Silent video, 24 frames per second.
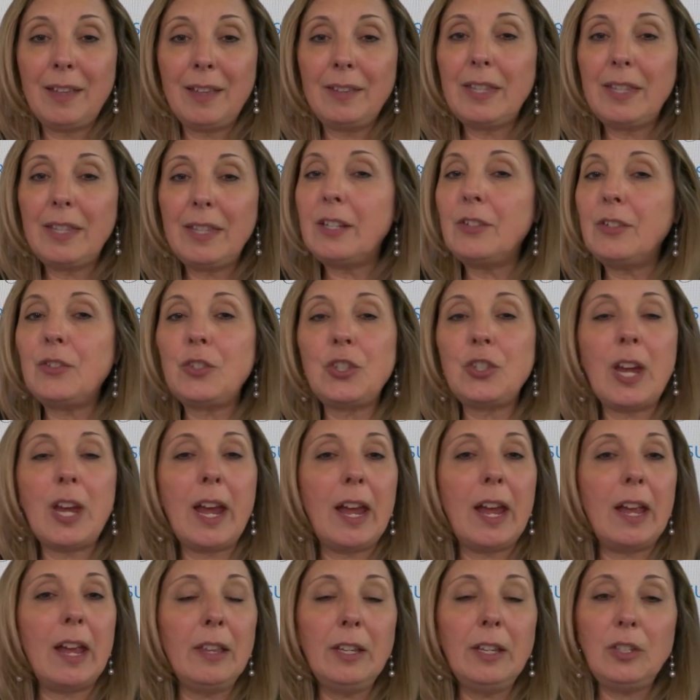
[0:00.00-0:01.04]
that is
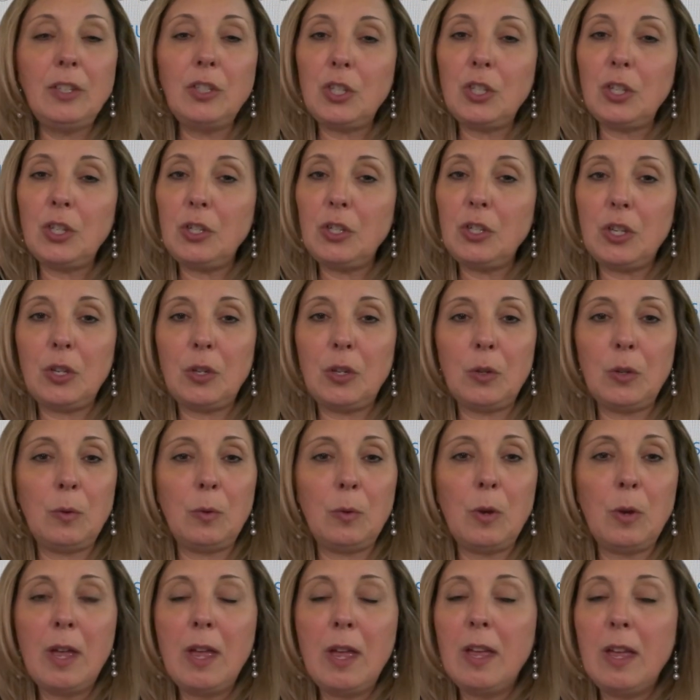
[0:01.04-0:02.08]
challenging
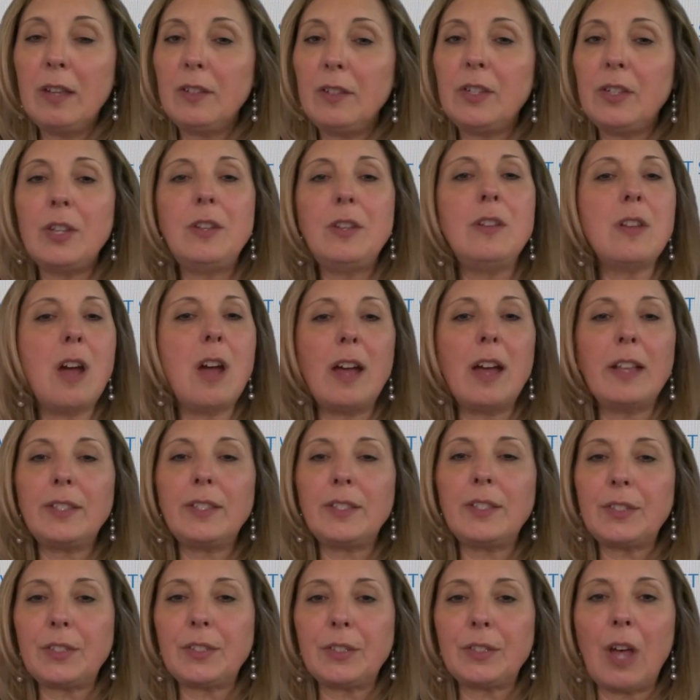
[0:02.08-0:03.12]
you to not
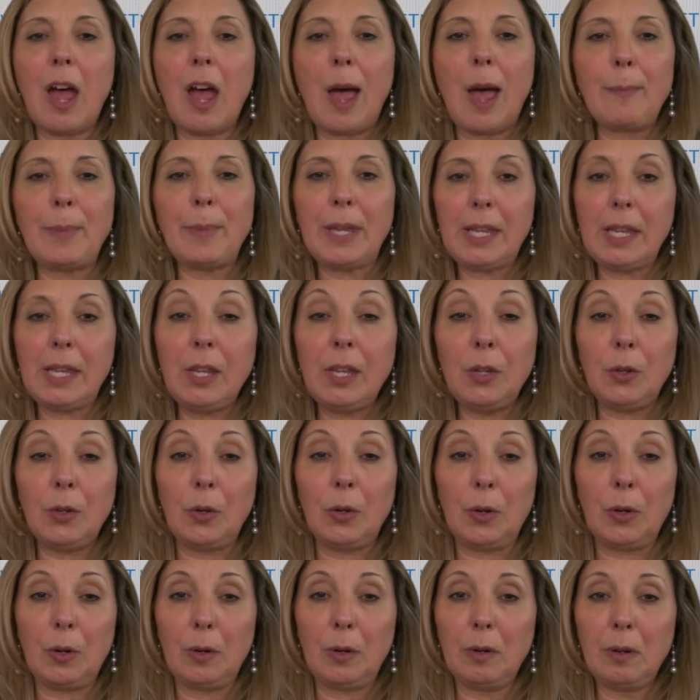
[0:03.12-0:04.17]
stop
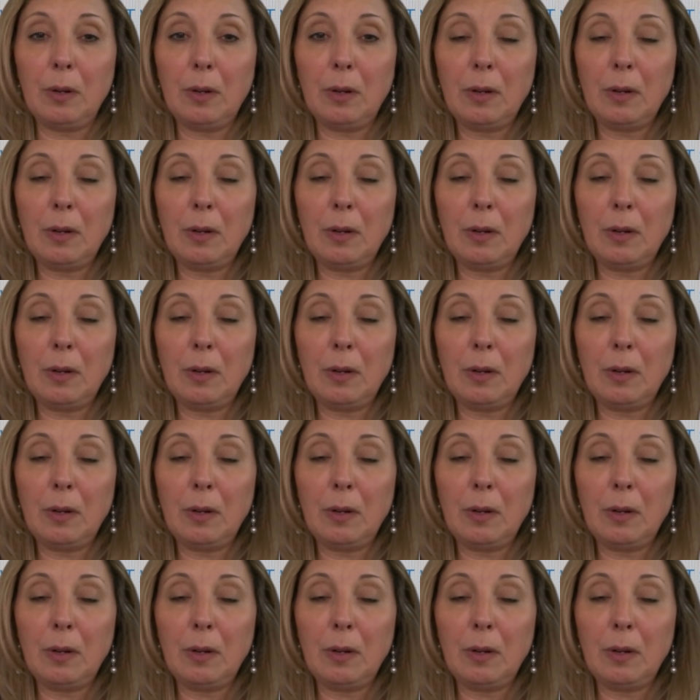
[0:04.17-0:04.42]
here.